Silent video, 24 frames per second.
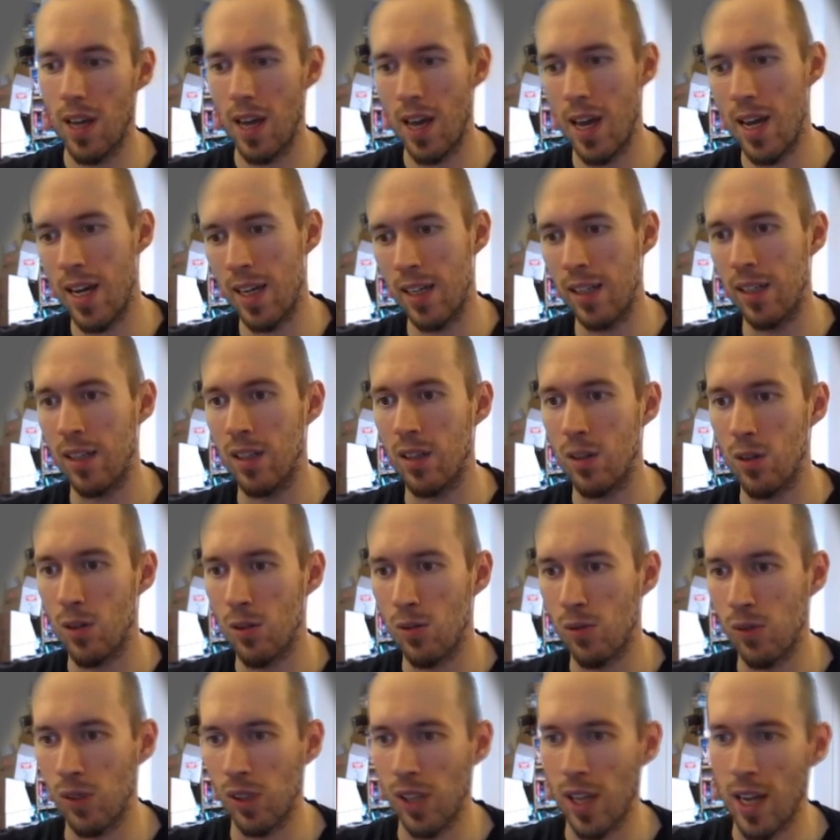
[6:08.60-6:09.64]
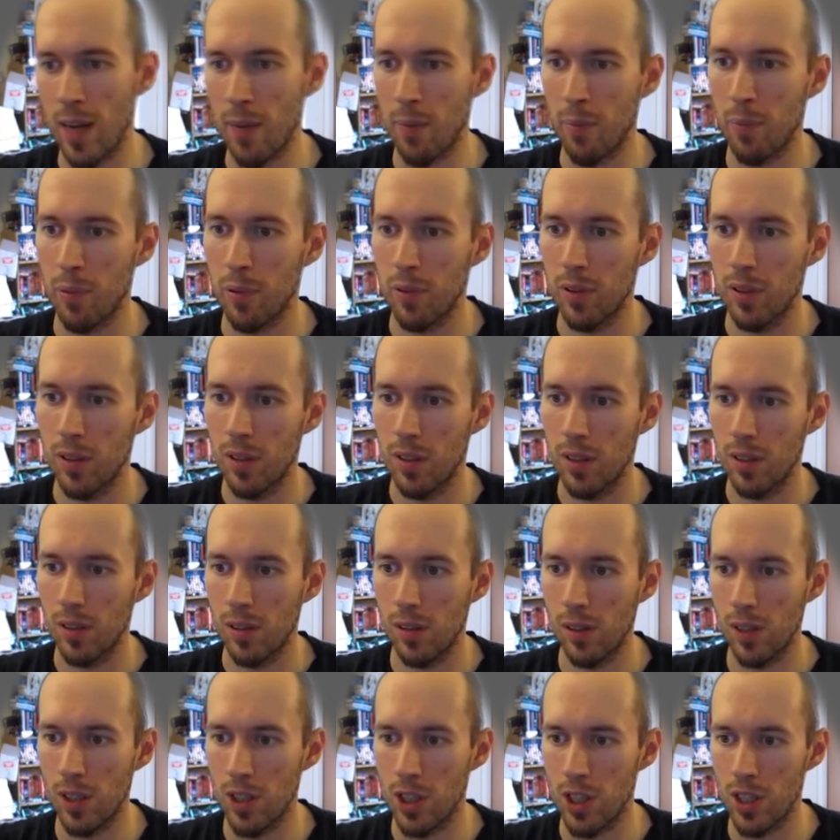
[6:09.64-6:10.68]
end overlap
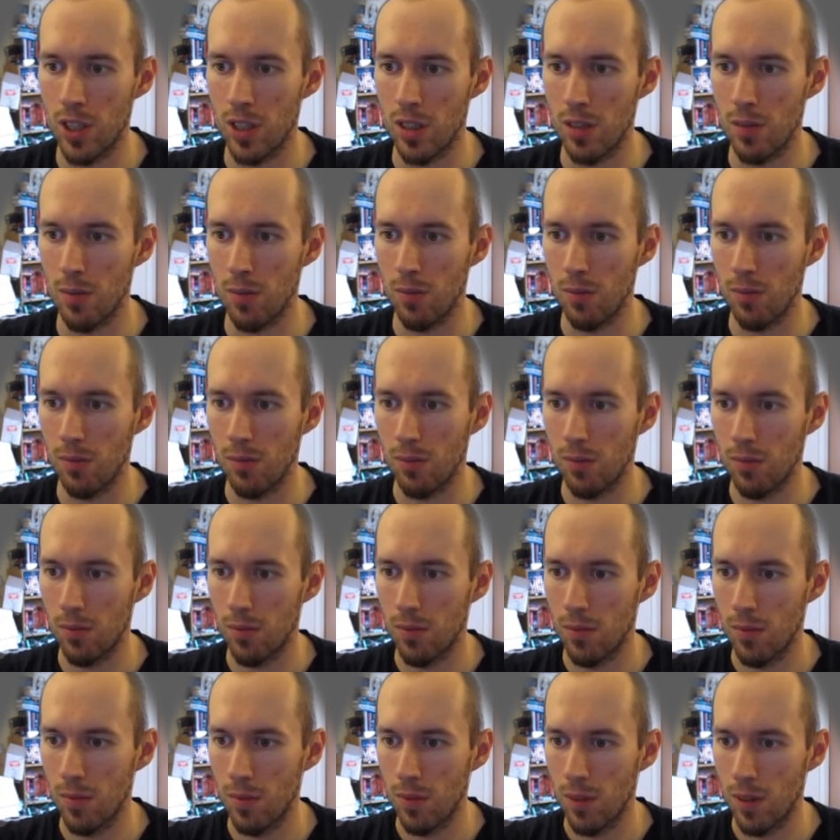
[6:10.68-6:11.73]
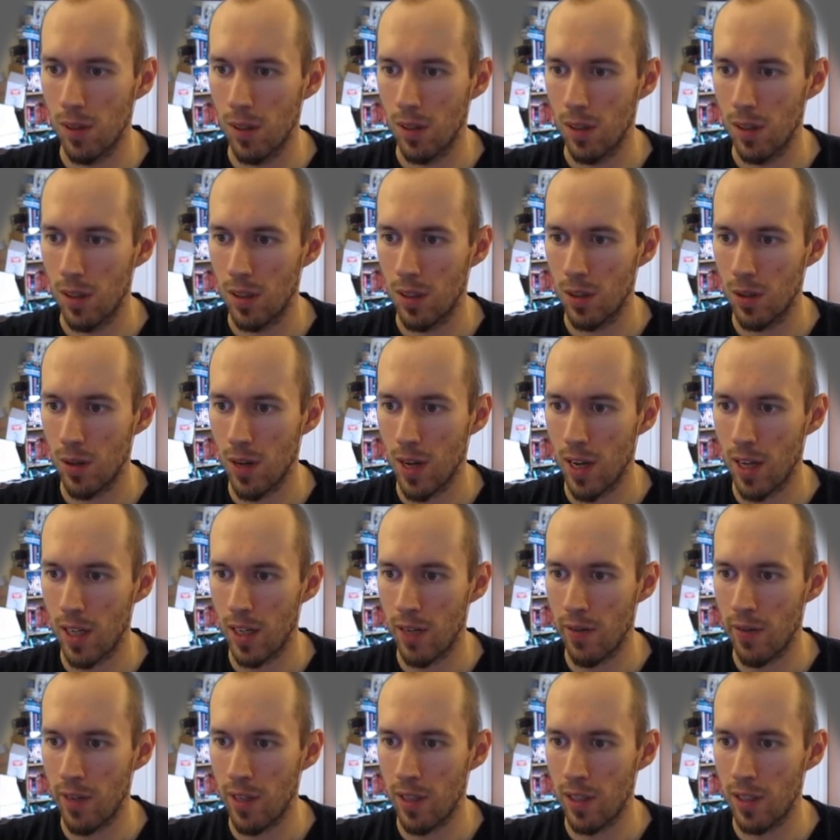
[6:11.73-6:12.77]
collision. So add
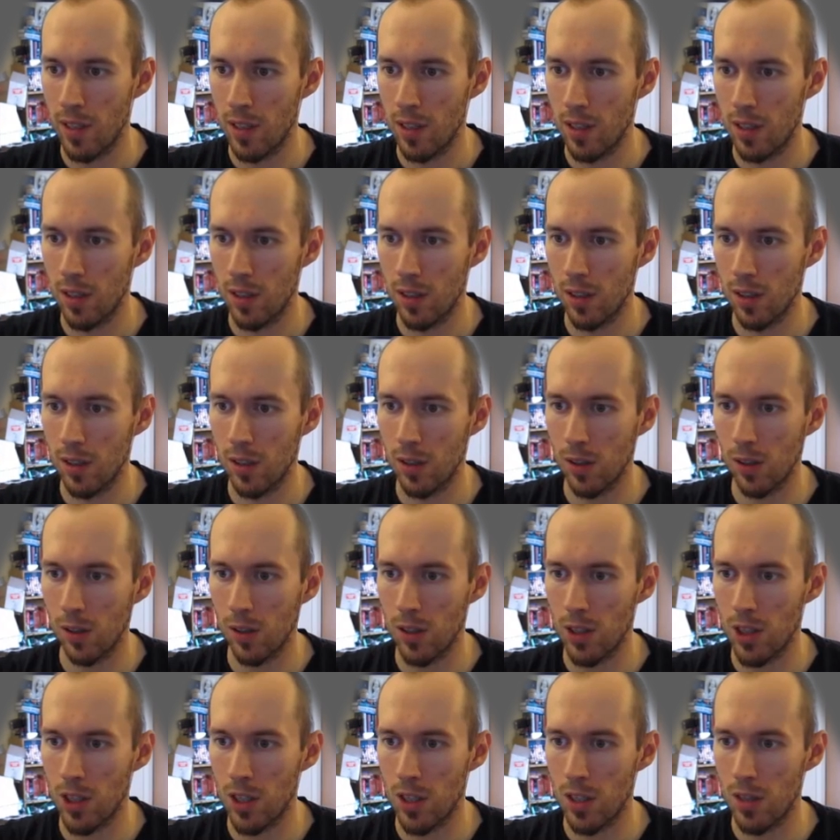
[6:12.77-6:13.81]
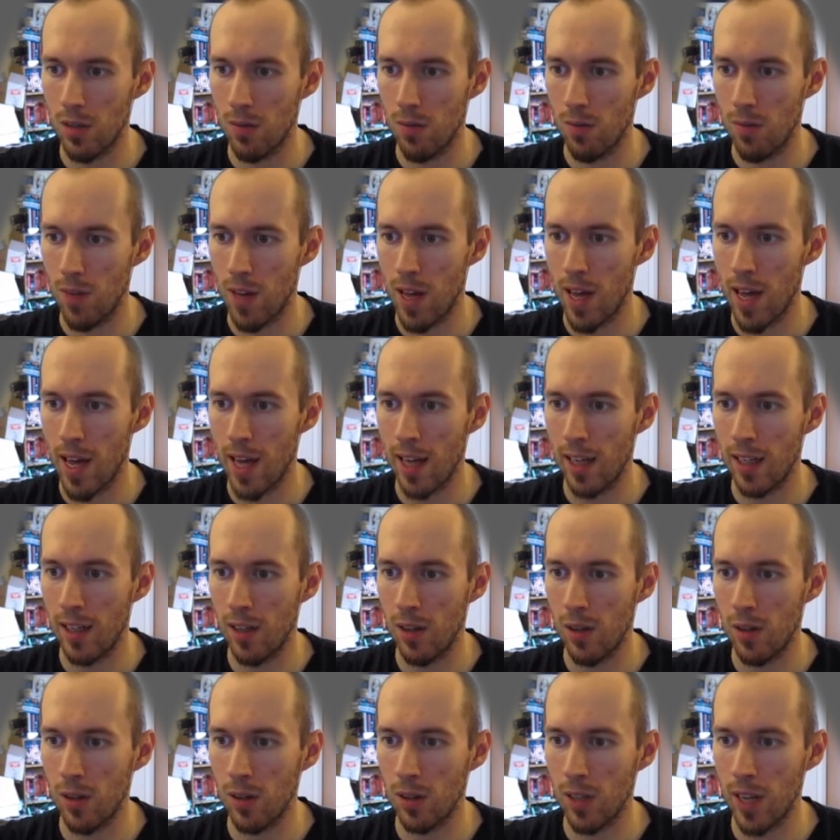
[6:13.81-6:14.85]
events, collision, add
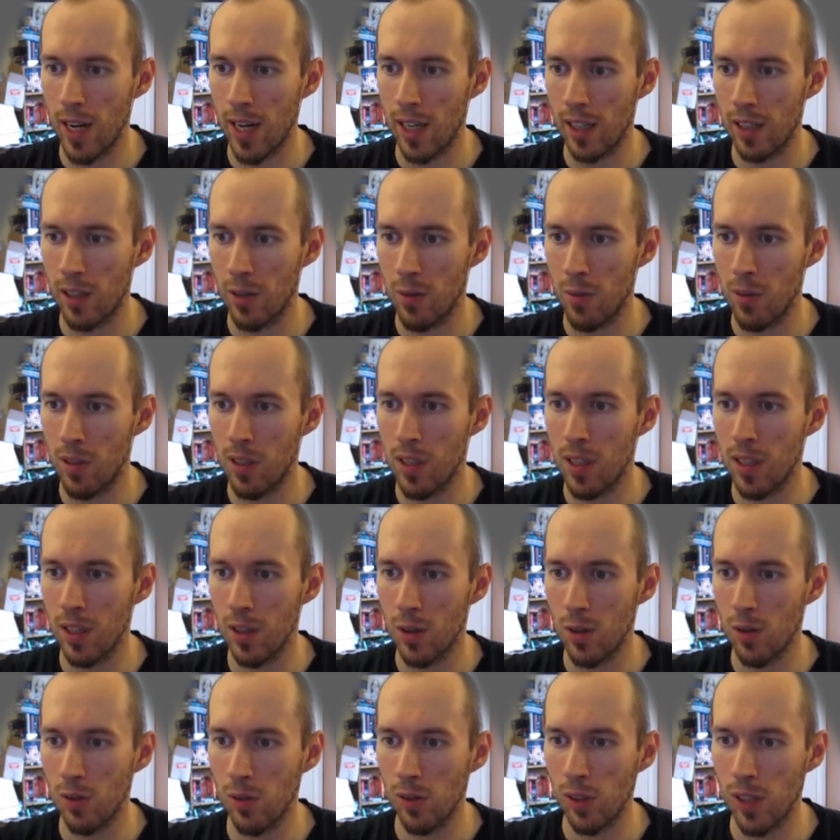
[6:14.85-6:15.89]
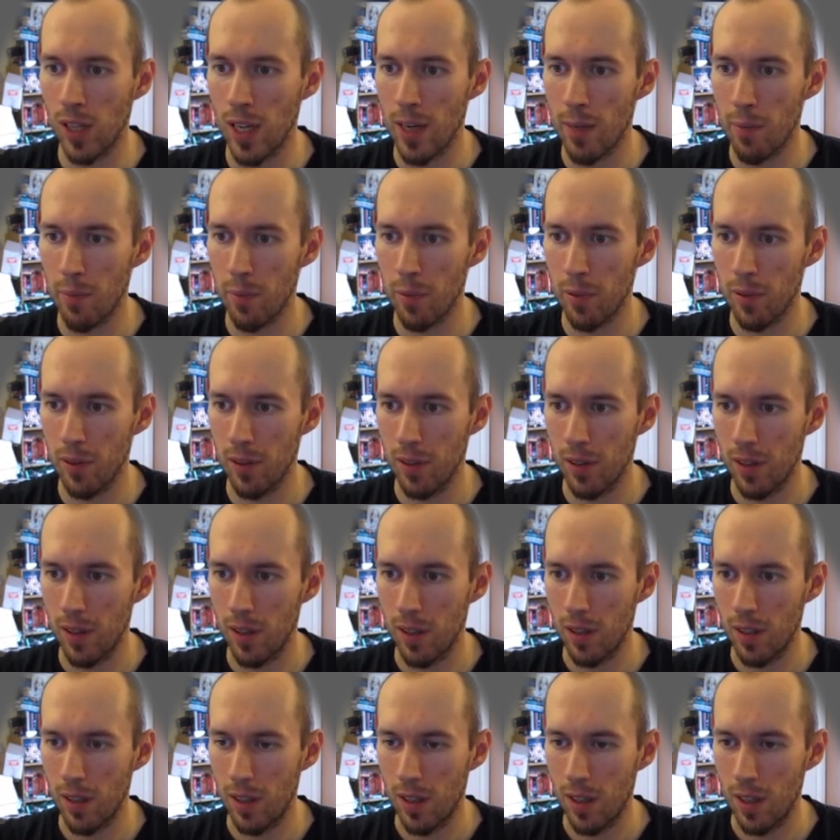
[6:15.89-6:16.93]
on actor begin overlap
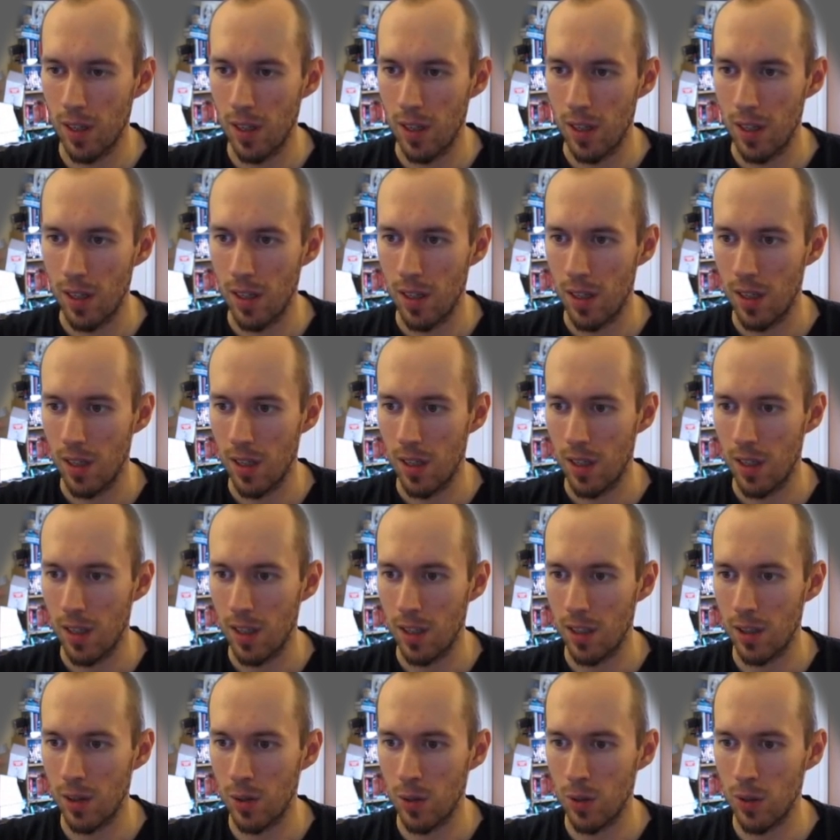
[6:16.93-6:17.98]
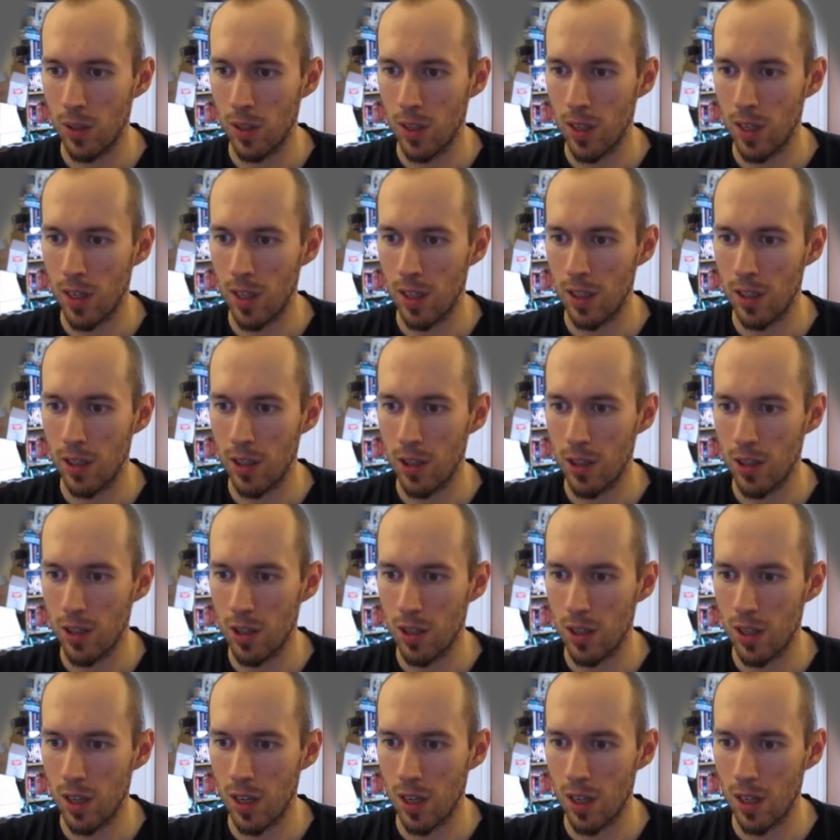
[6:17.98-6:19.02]
and do it again.
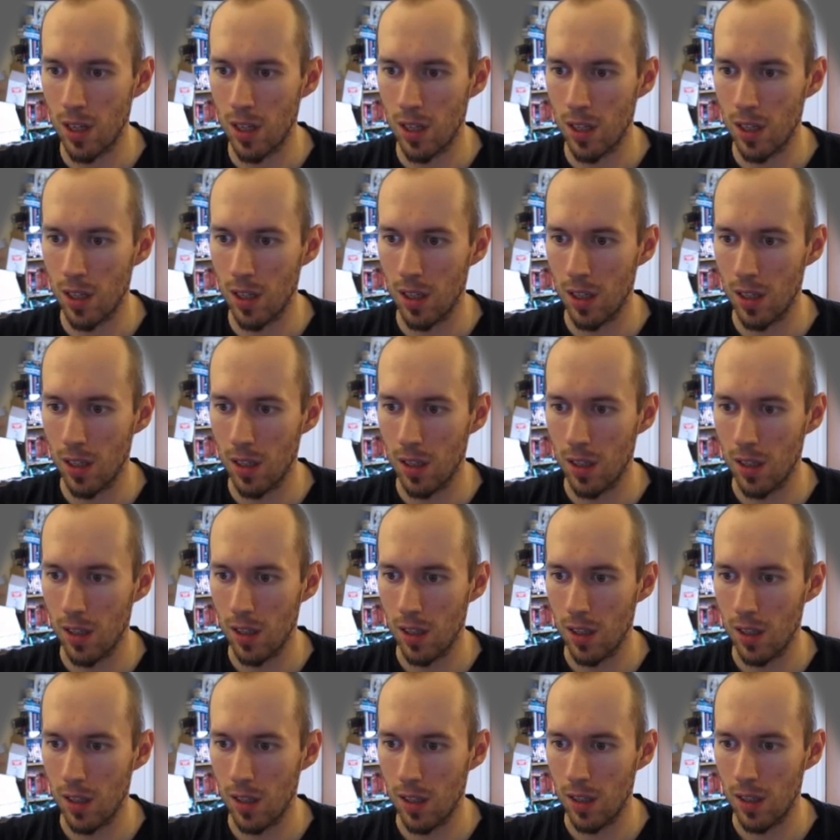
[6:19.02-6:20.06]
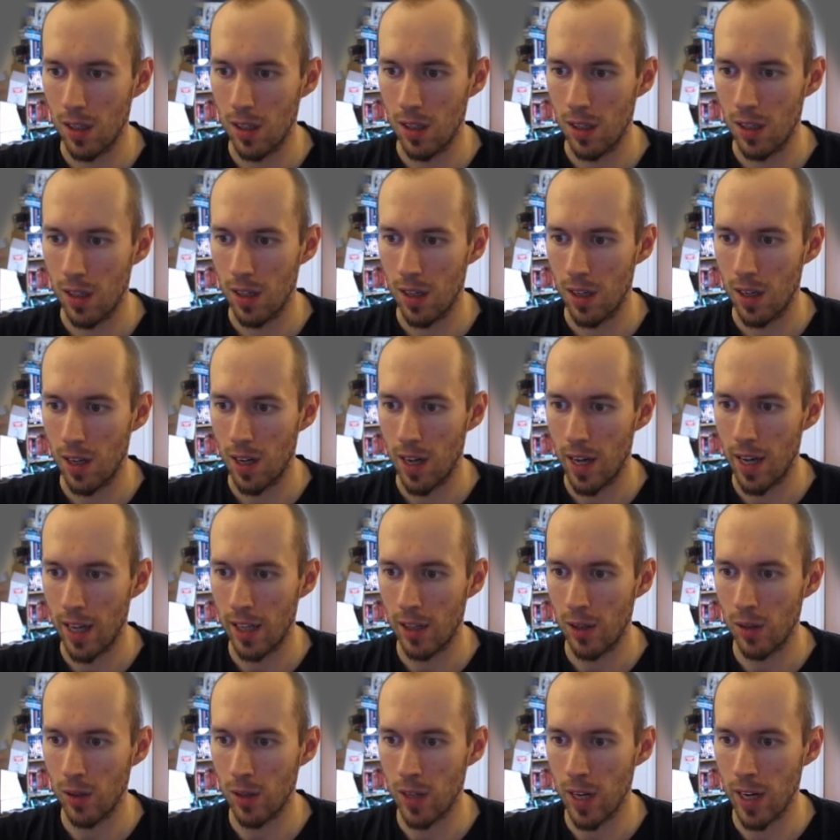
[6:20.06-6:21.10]
Just take add
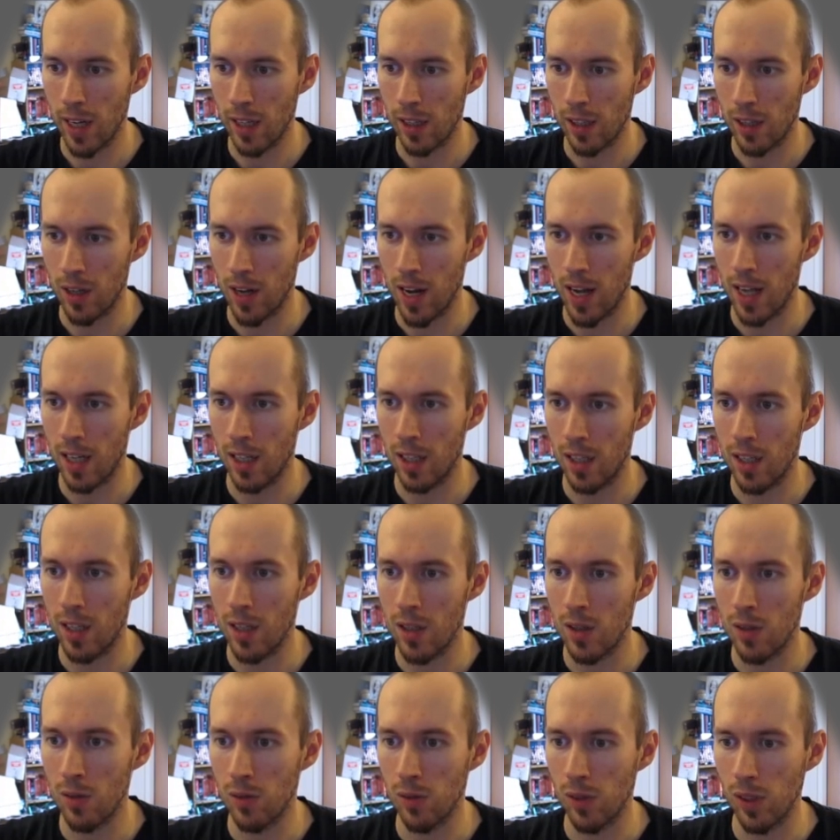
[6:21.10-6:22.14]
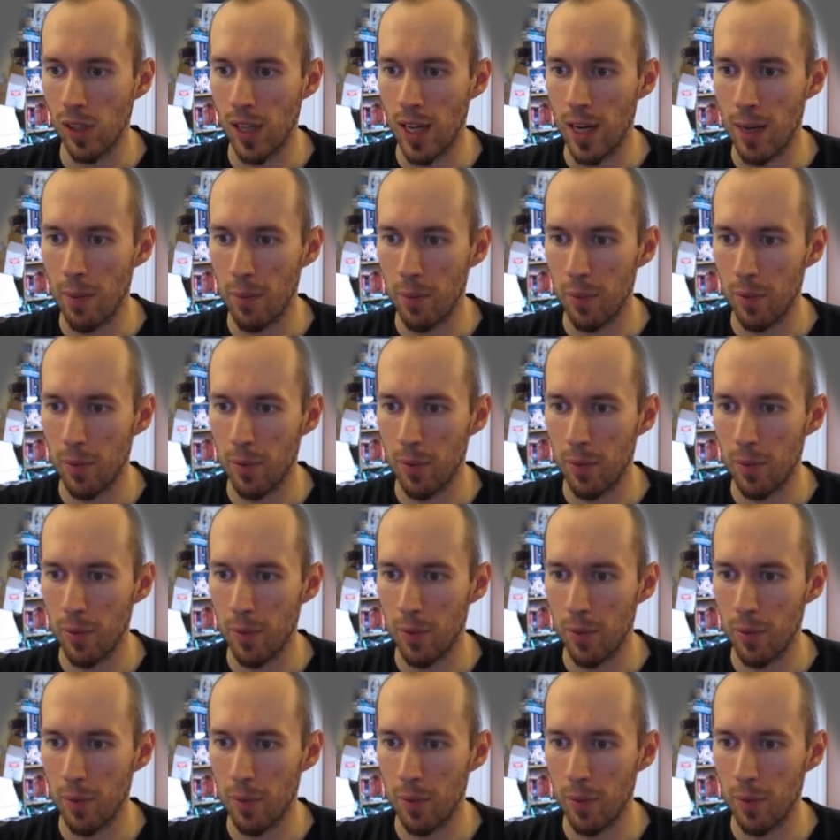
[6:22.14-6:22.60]
on actor end overlap.